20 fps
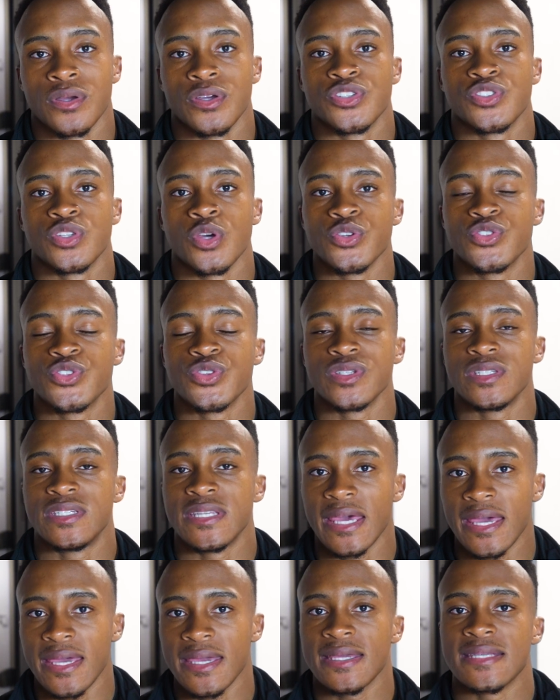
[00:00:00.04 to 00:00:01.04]
So
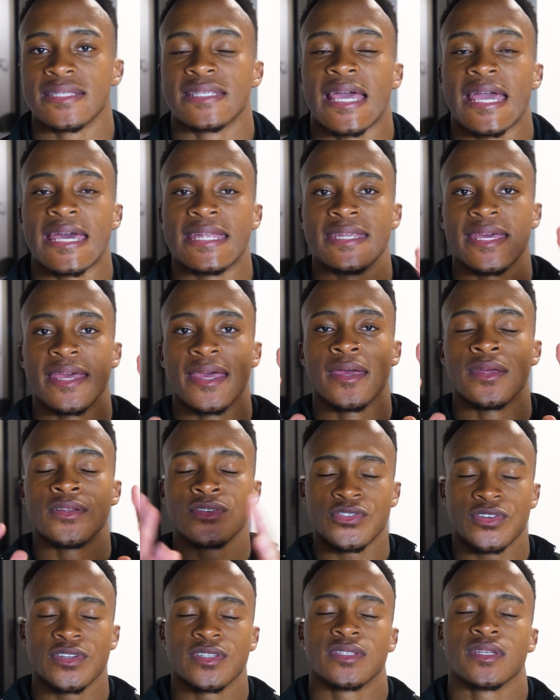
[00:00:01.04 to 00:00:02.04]
today is an
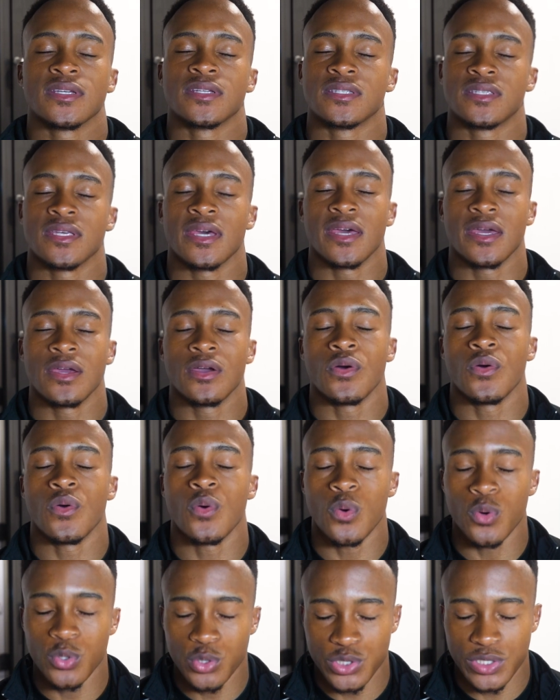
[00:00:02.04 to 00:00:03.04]
interesting day
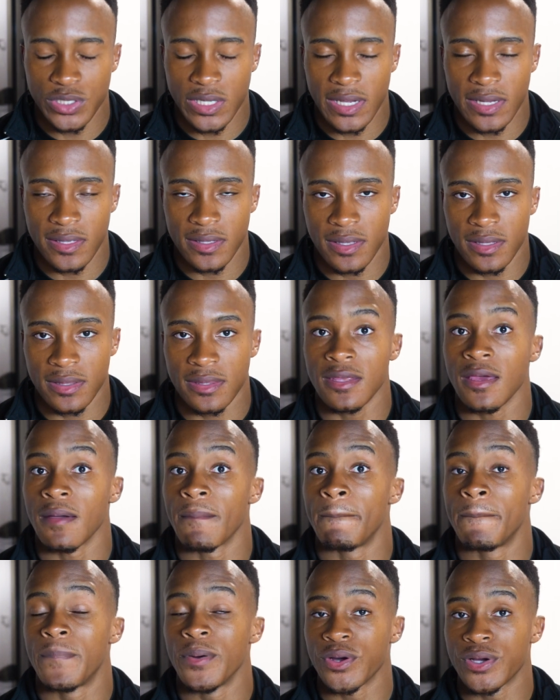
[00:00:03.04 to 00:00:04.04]
altogether. There are
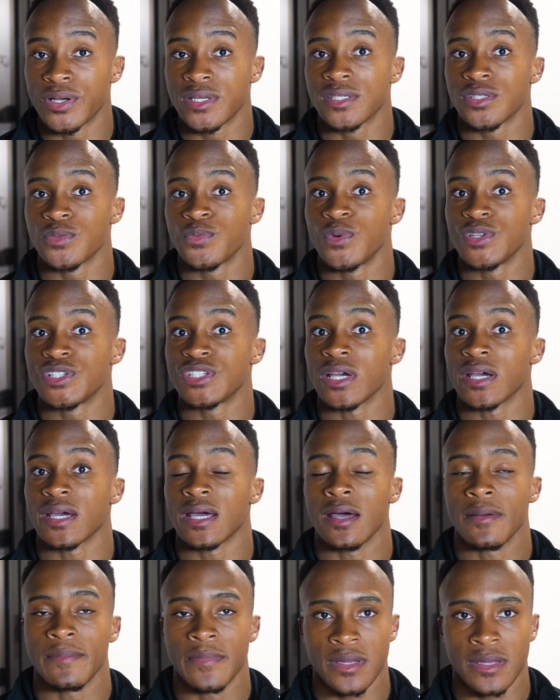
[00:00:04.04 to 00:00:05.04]
books which are
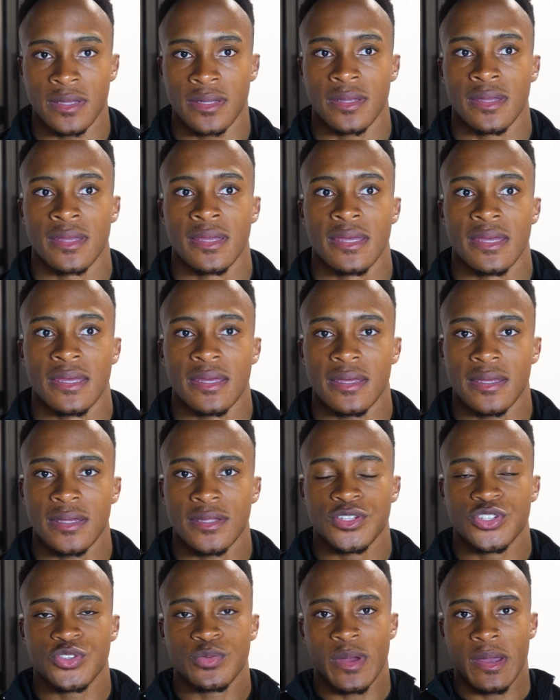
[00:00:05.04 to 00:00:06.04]
coming
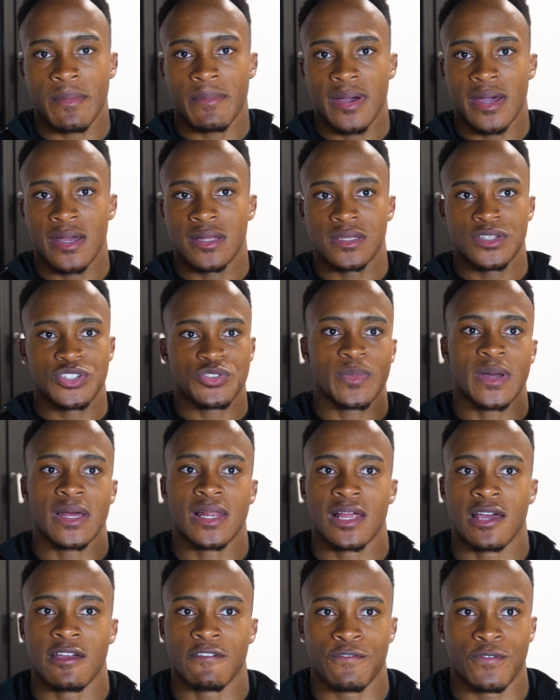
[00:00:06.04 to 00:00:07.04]
into my mind, into my
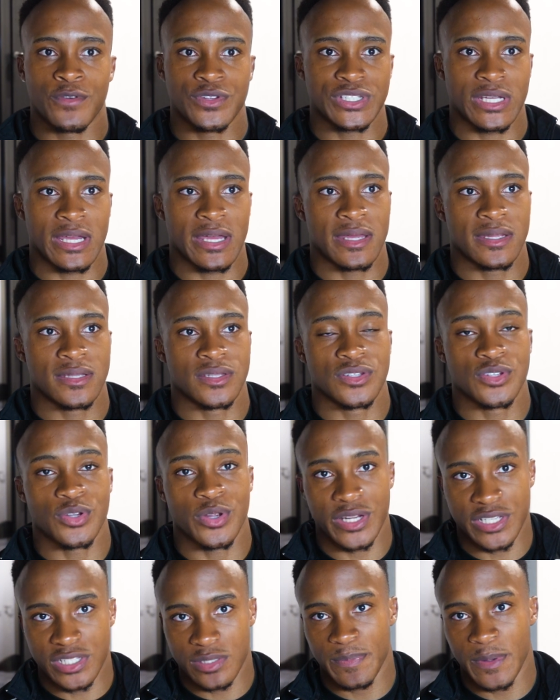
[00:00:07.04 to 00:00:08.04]
life, which I did
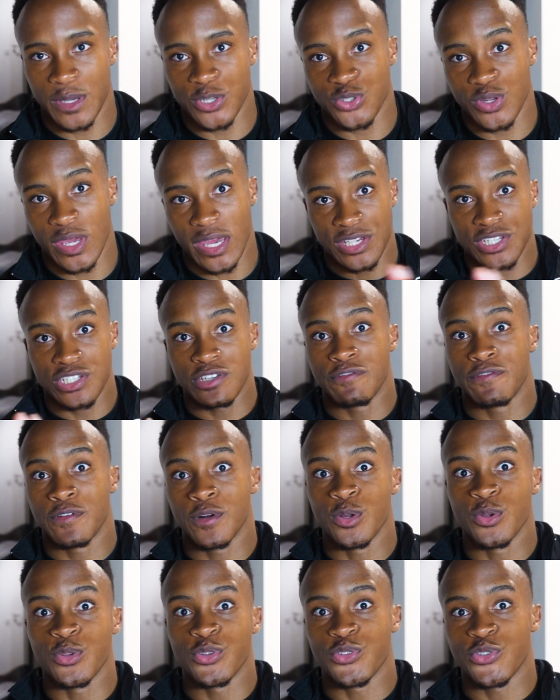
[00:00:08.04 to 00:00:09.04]
not expect to actually
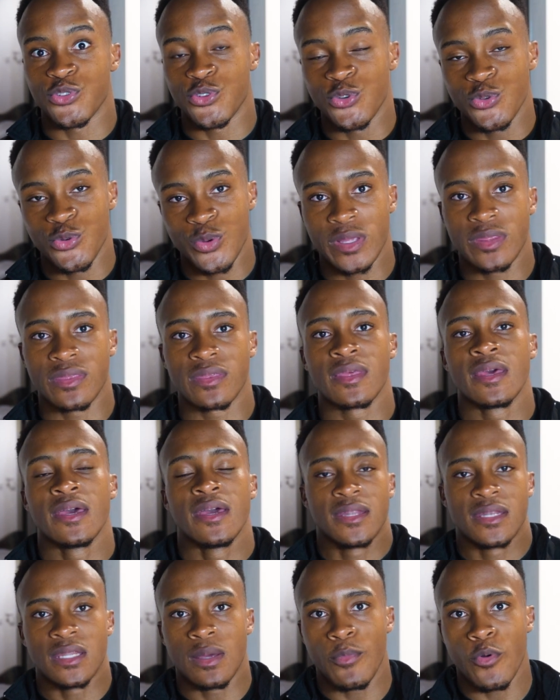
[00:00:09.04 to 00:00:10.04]
follow through with.
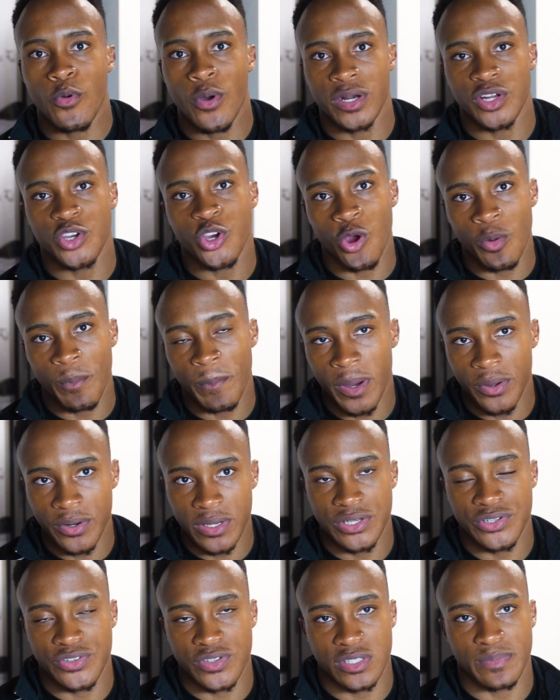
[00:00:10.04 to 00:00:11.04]
Number one, Compound
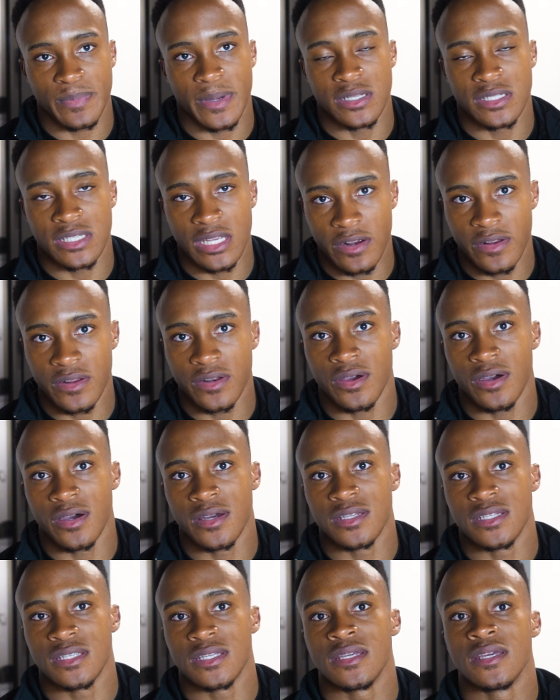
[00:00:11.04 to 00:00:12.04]
Interest by Darren
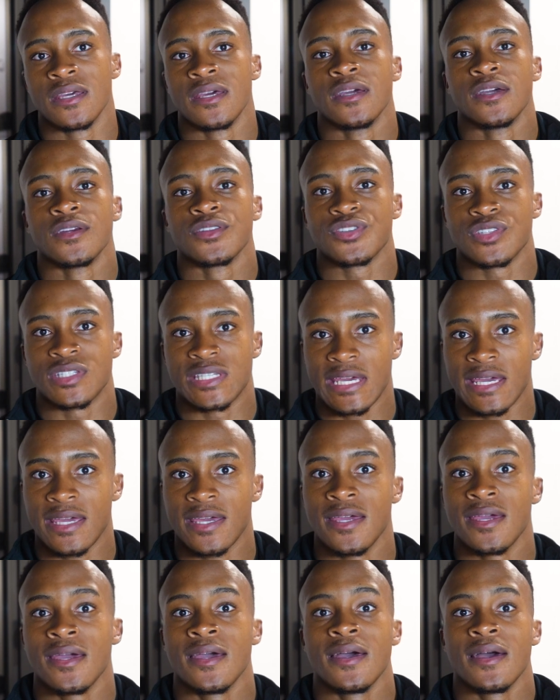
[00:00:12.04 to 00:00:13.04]
Hardy.
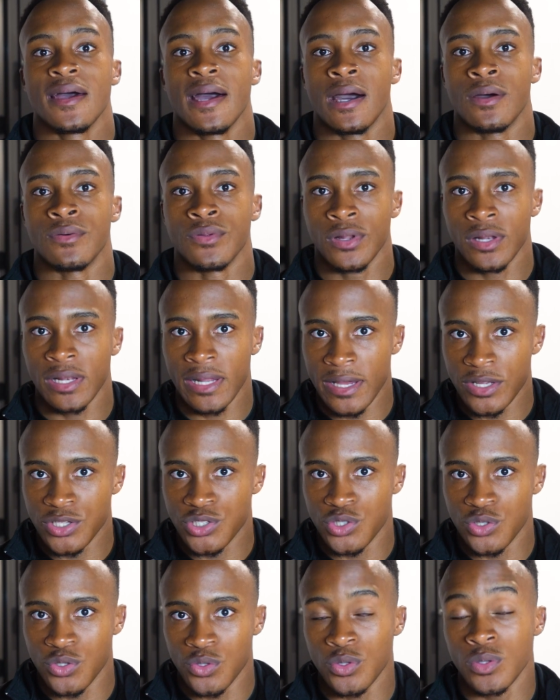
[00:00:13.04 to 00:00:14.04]
Today, I will not lie
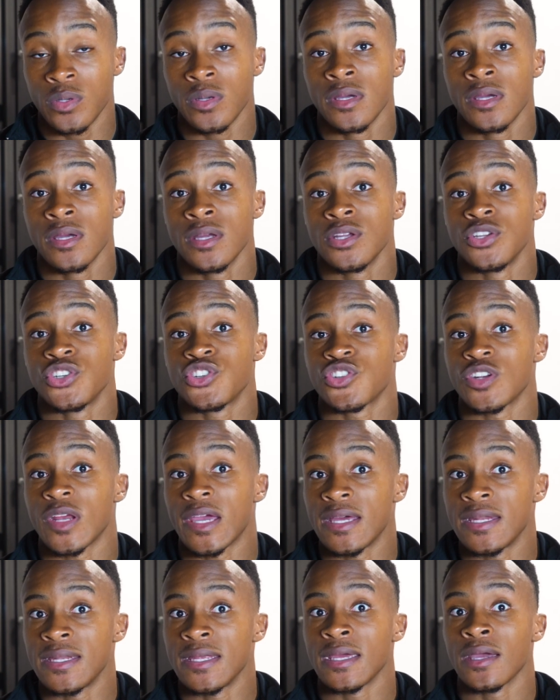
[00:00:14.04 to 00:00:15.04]
to you,
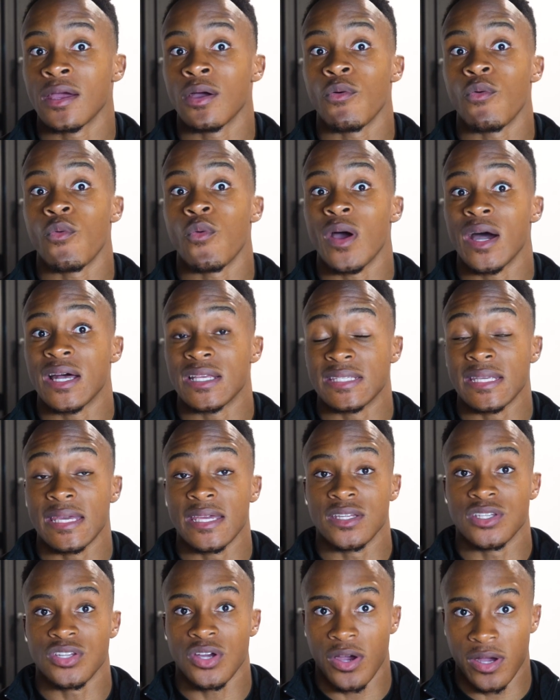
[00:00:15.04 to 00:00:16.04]
training was
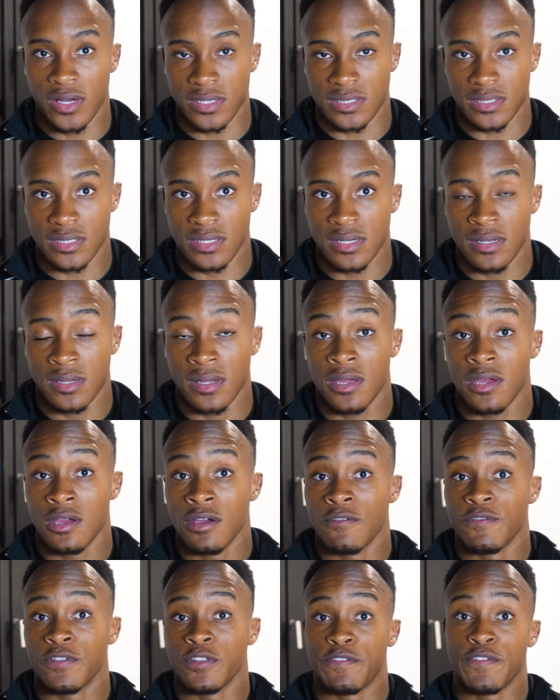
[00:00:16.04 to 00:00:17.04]
a task.
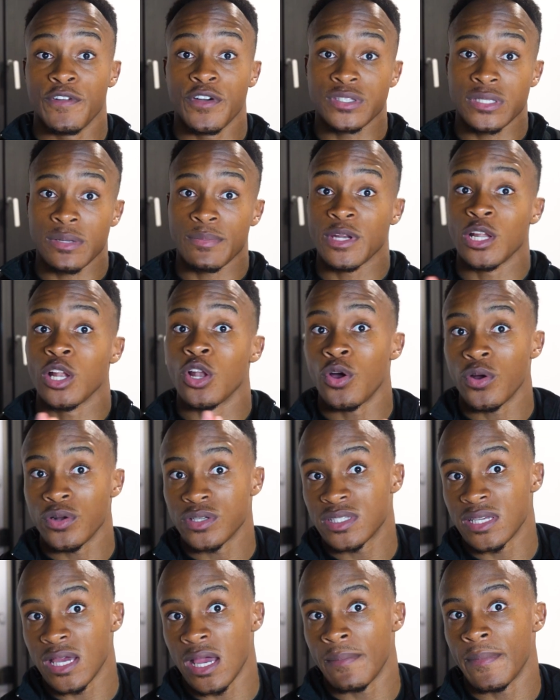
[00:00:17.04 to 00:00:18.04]
For the first time in a long
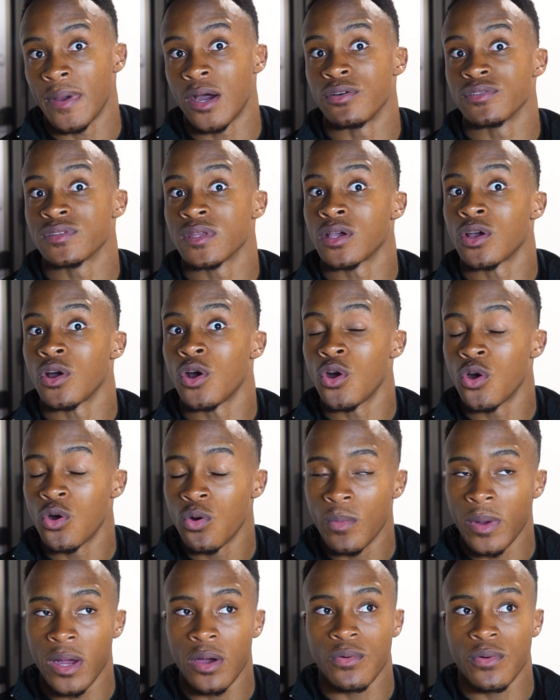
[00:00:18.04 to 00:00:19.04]
time, I was like, oh
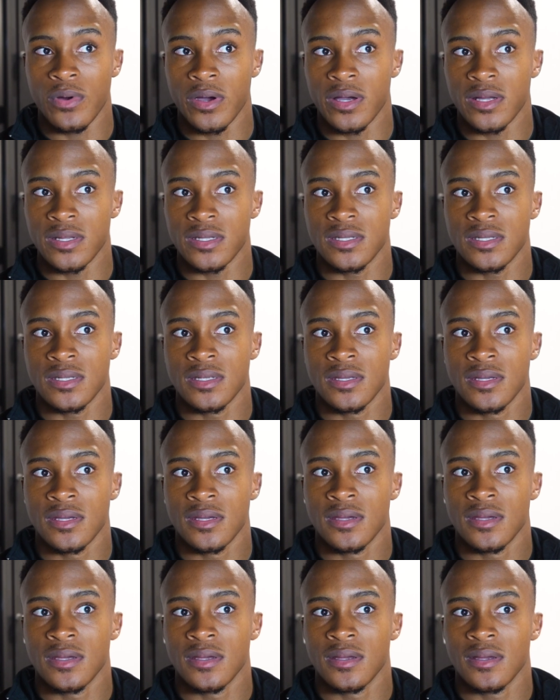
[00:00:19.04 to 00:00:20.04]
my word,
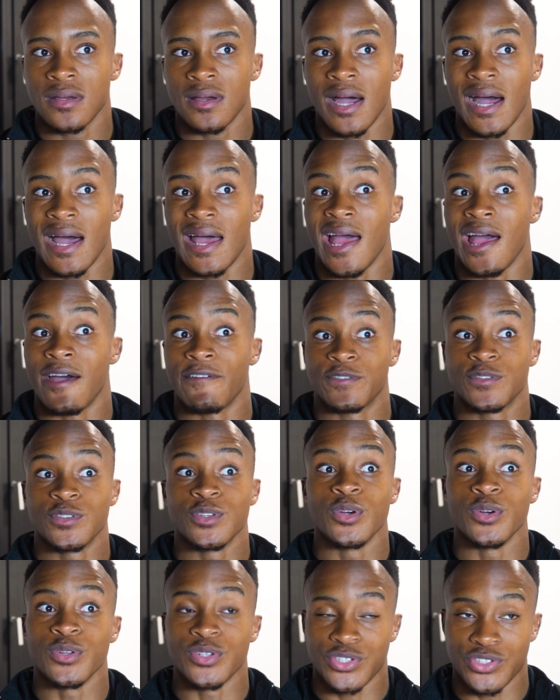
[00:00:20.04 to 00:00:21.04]
I have to
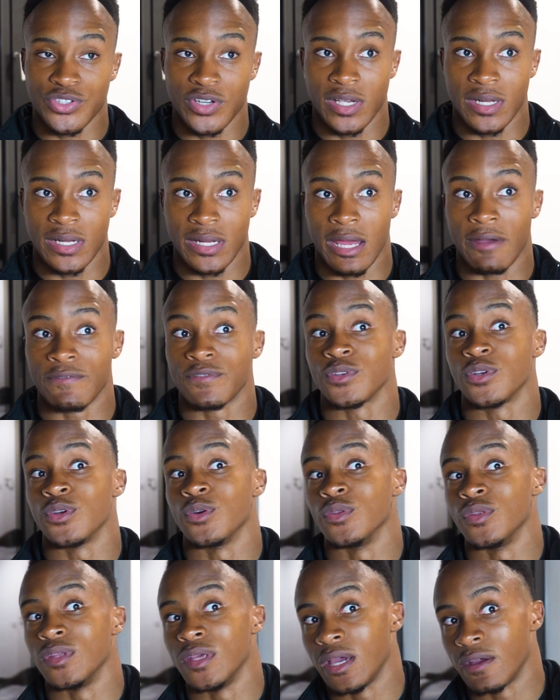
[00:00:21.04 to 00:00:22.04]
go to training. I have to
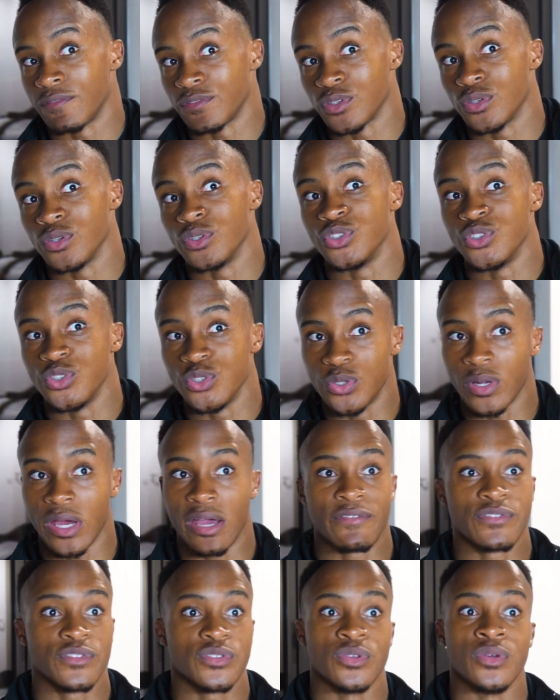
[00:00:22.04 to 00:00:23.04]
go there. I have to go to
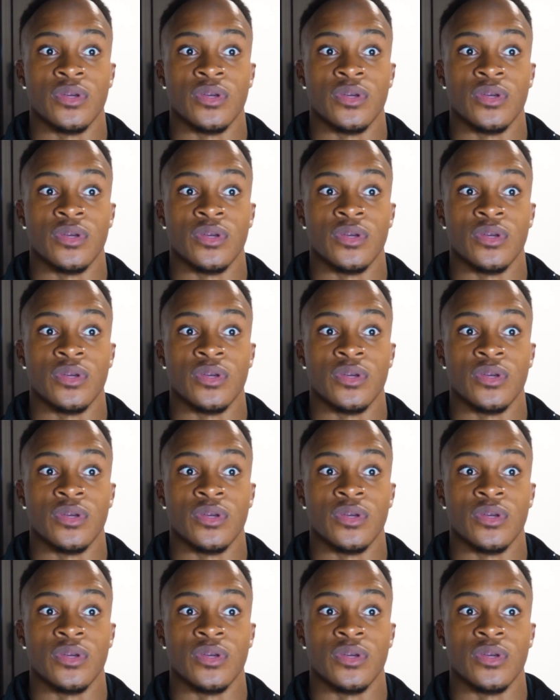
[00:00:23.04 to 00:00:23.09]
judo.